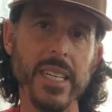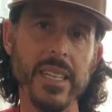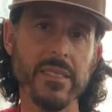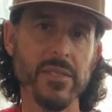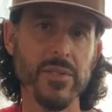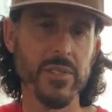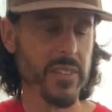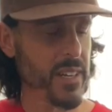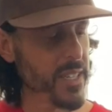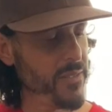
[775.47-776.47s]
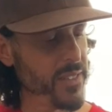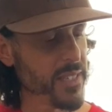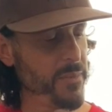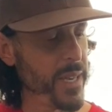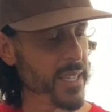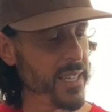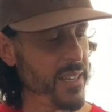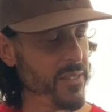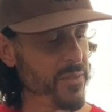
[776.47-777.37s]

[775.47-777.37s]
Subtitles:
That's the first octave. Let's come back down.